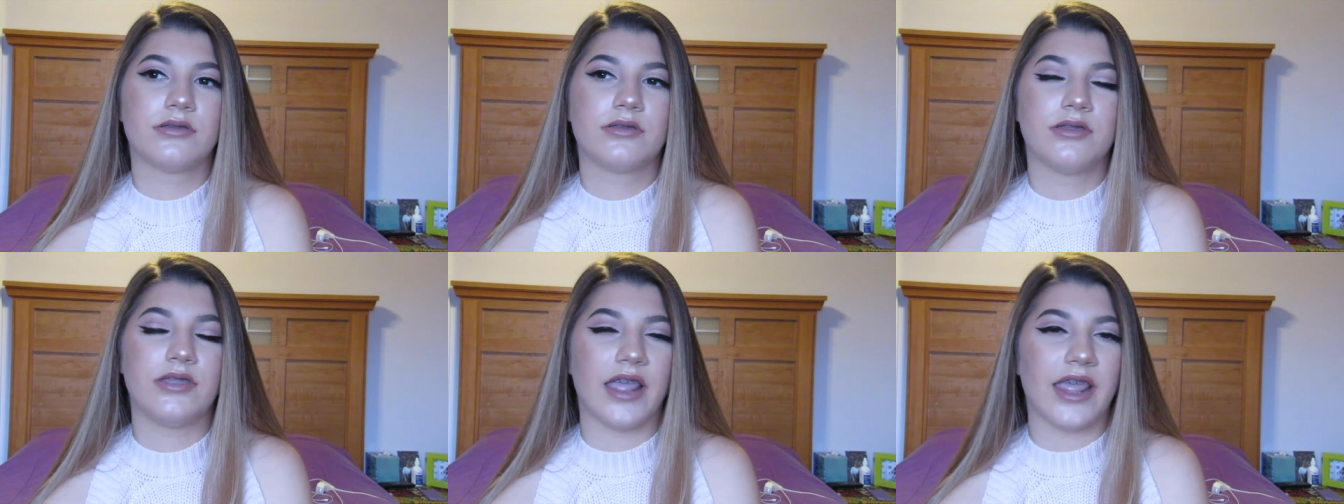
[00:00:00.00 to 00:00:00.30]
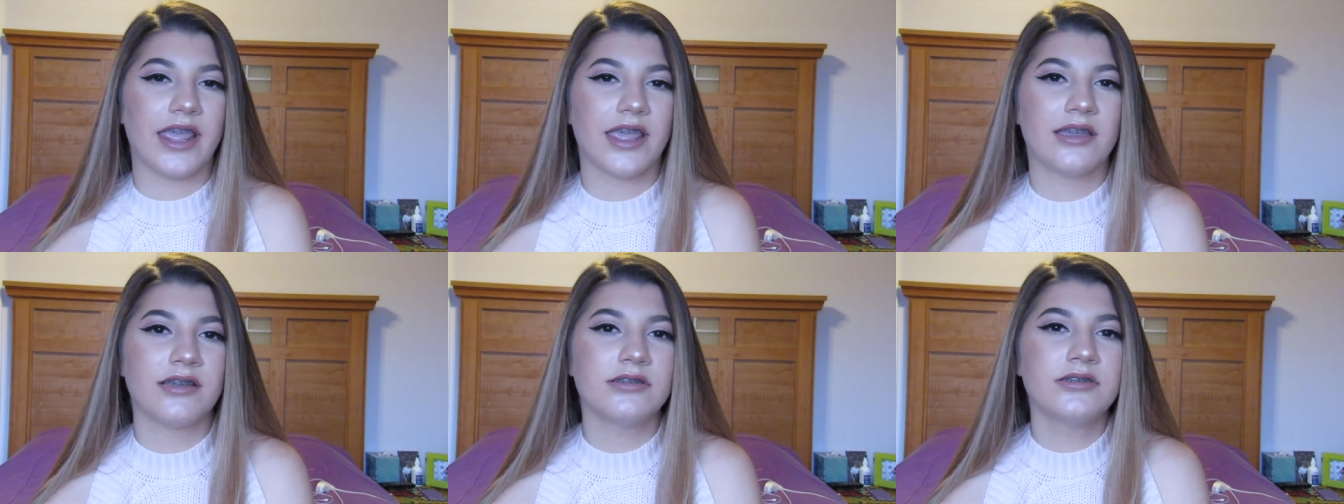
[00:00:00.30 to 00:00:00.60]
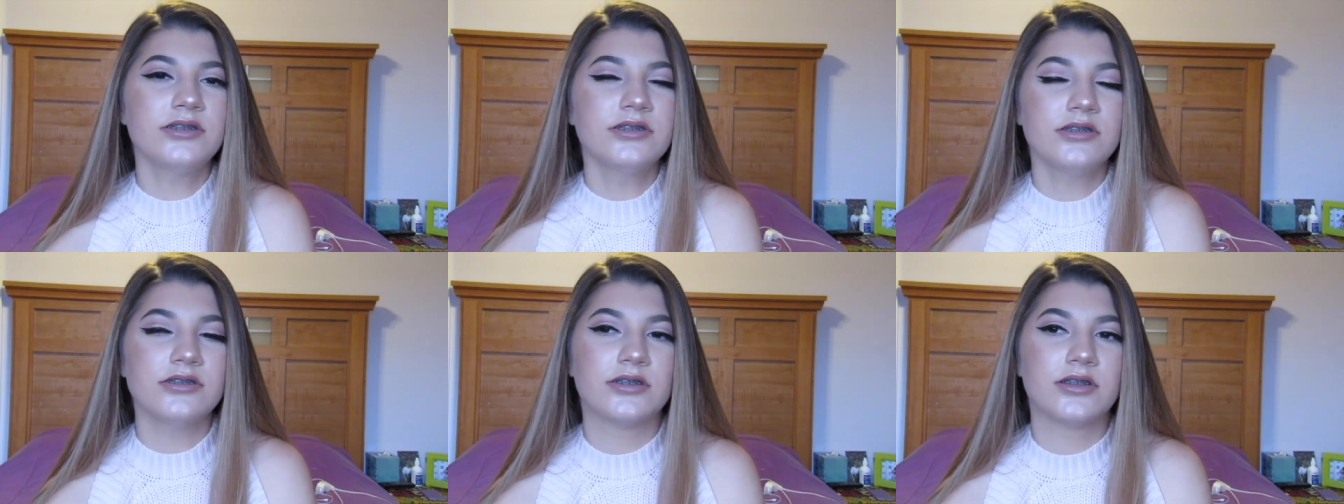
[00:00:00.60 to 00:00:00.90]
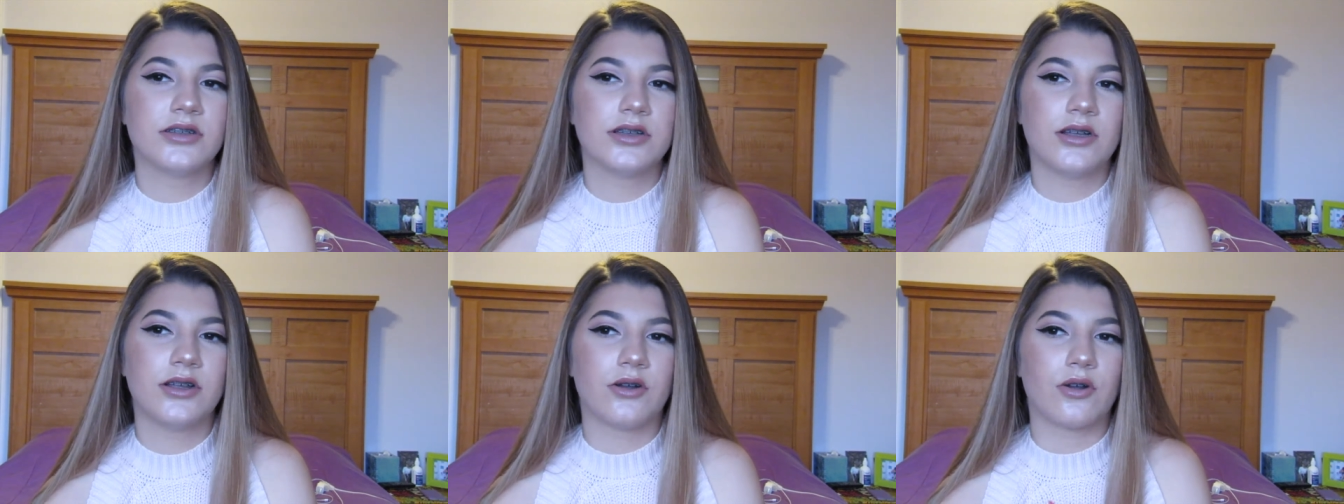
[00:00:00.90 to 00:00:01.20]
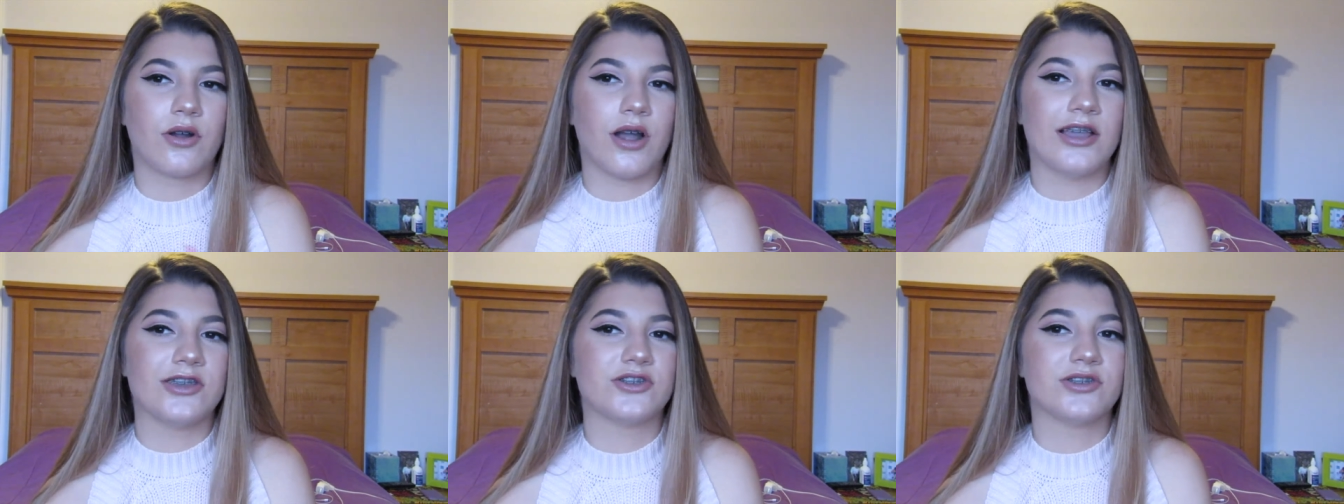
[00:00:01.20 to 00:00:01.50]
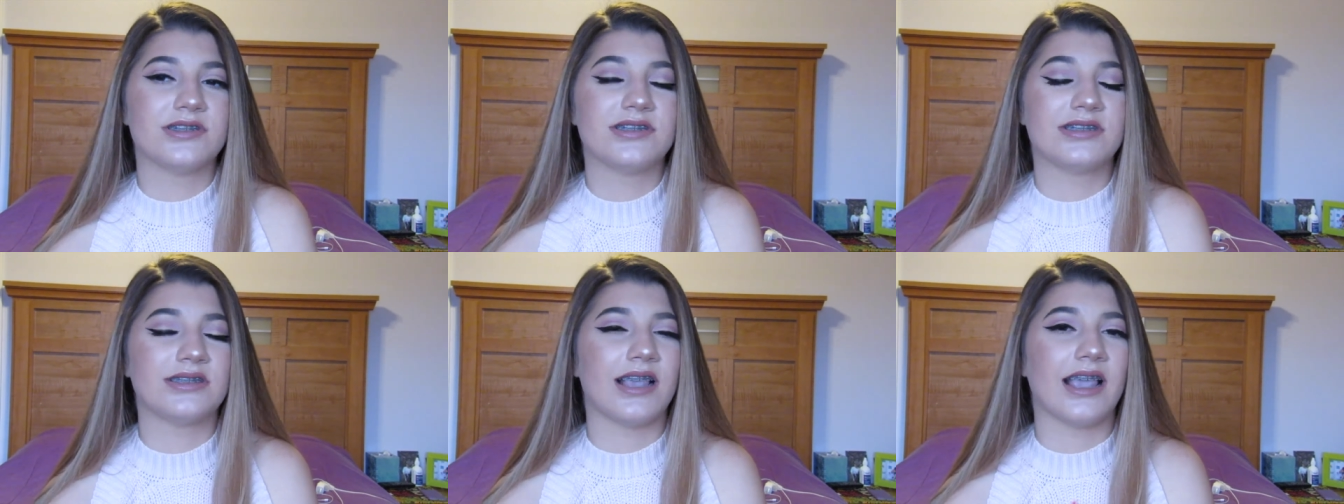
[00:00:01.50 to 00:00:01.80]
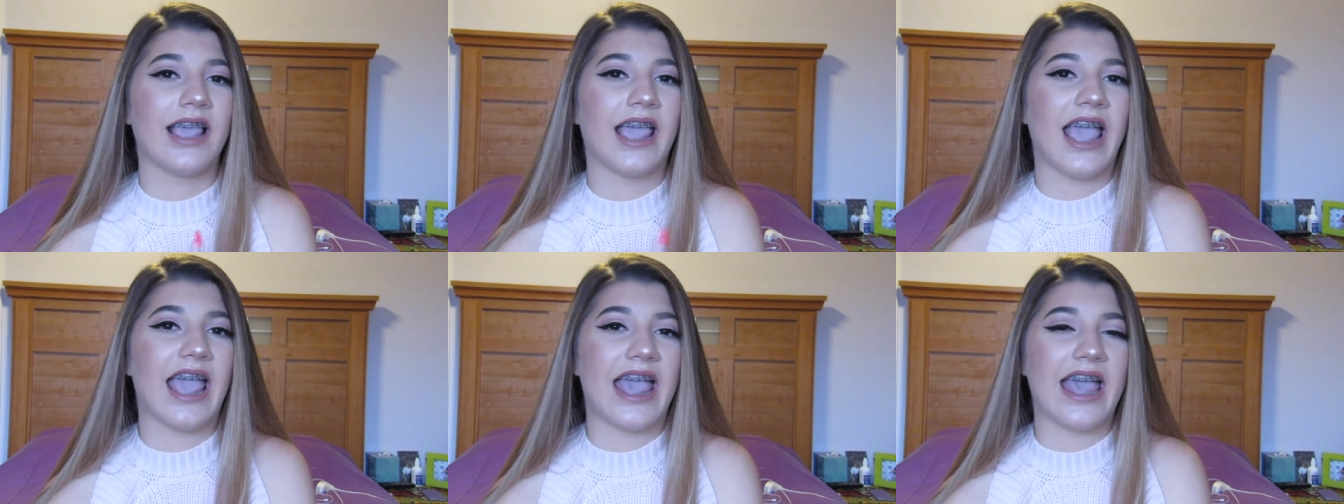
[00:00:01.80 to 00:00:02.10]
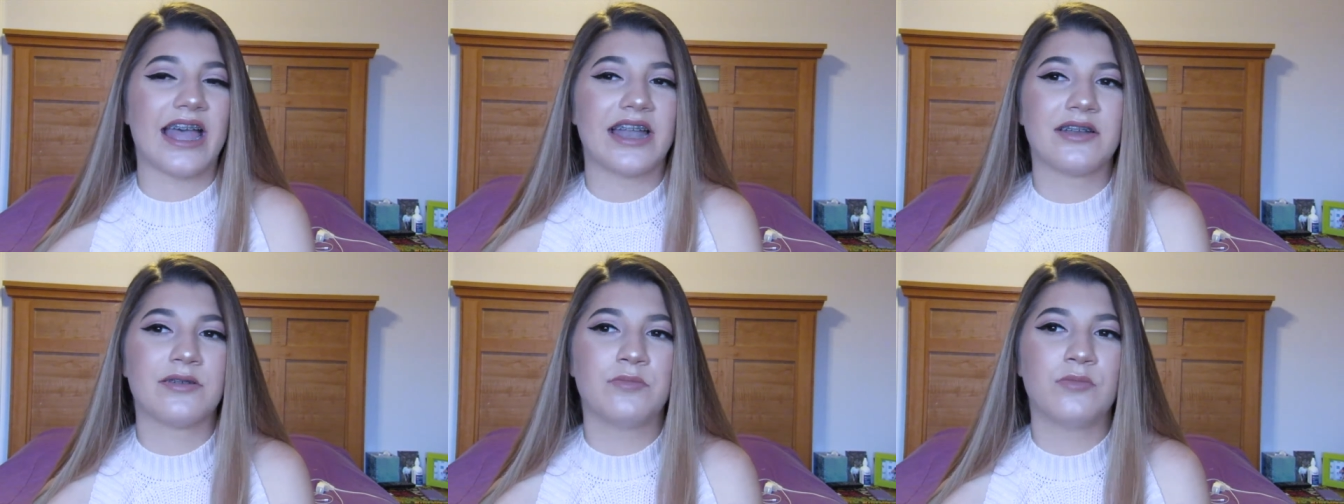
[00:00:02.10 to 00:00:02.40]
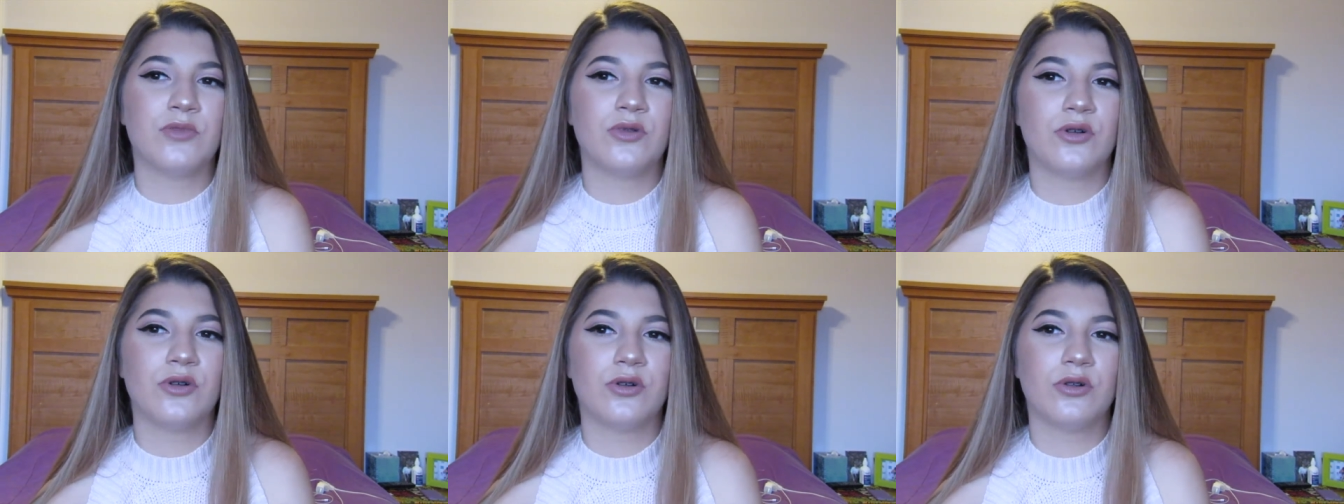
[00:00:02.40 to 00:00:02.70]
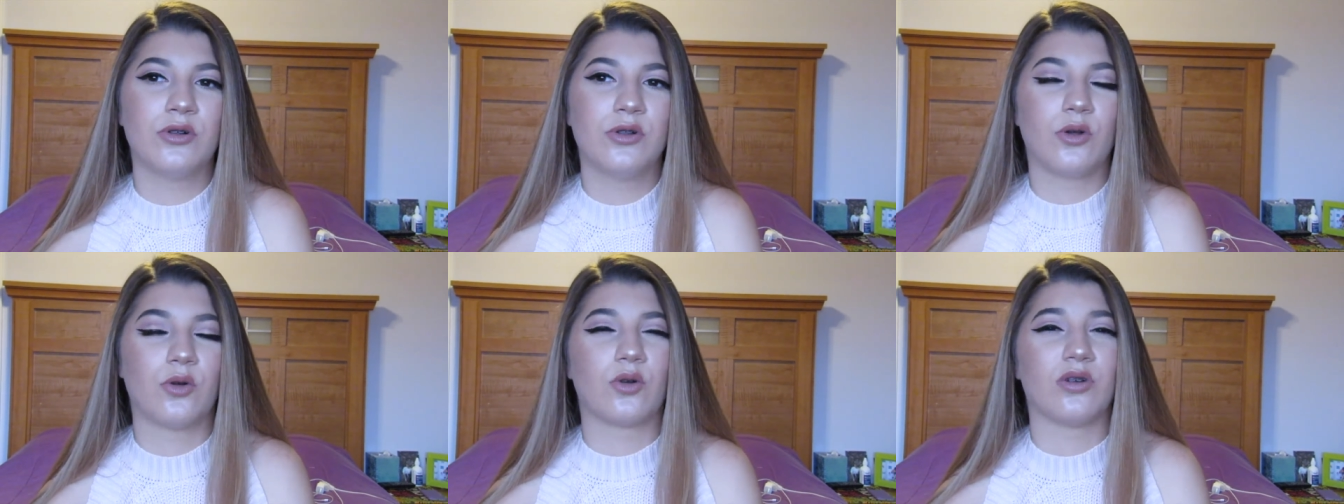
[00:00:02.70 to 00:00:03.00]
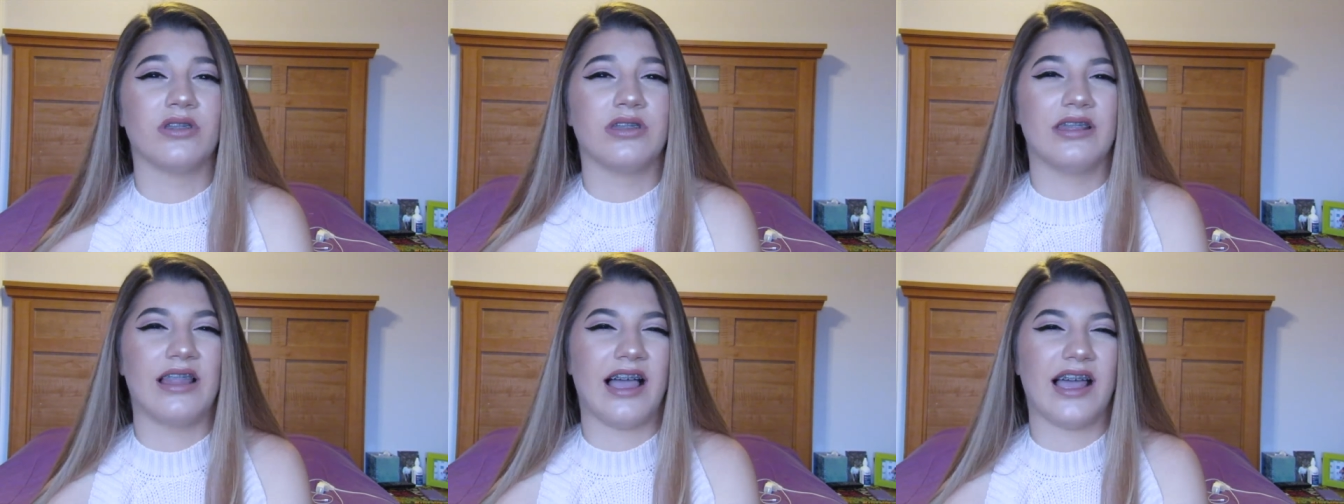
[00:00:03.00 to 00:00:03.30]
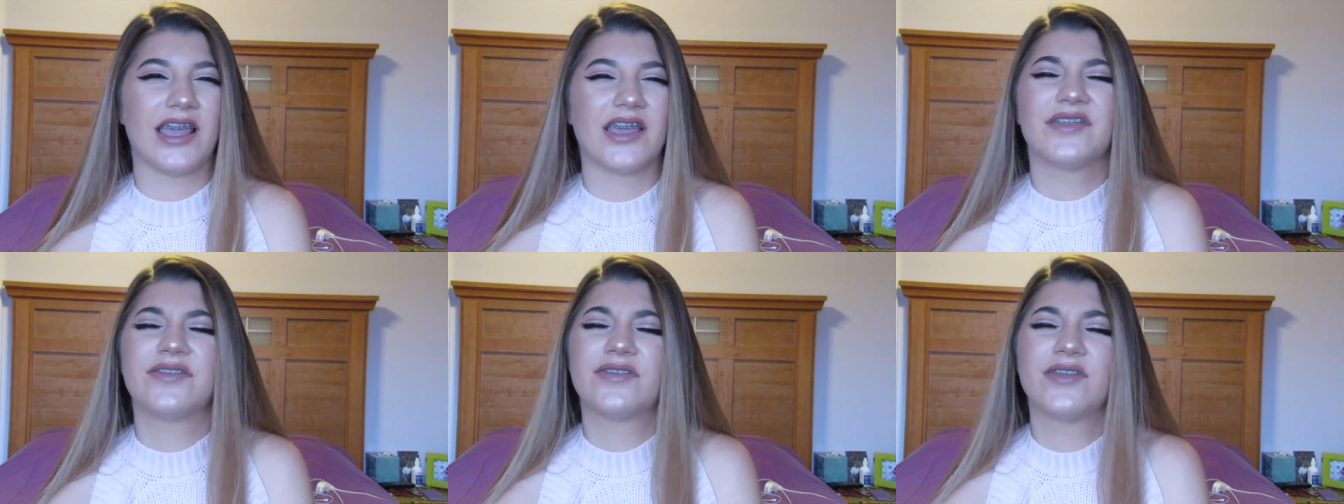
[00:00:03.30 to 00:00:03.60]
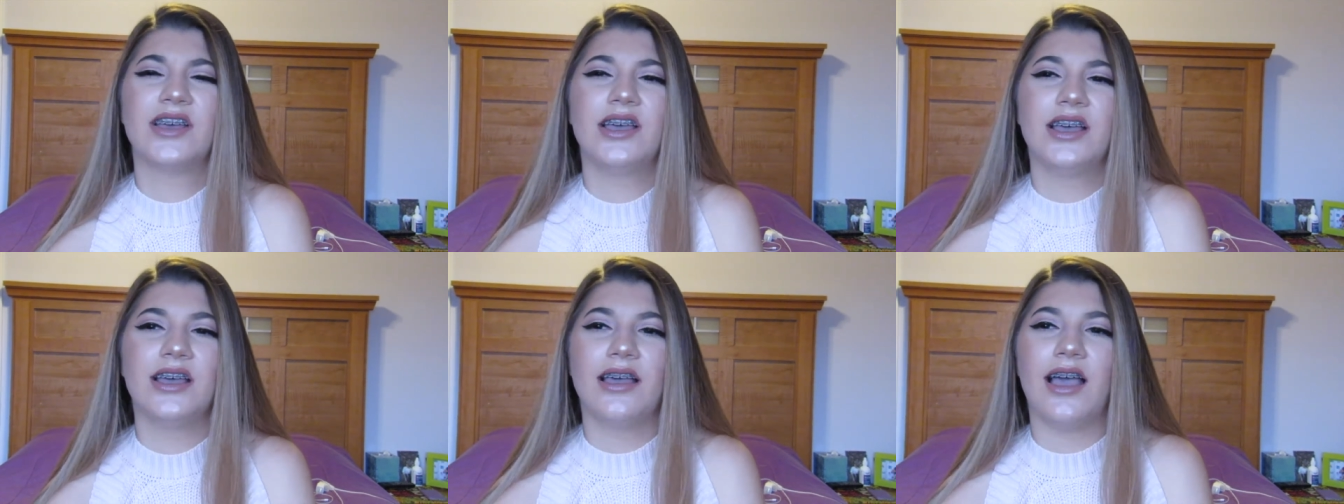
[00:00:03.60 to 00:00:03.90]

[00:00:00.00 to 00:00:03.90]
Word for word: thing, or I should say animal or life,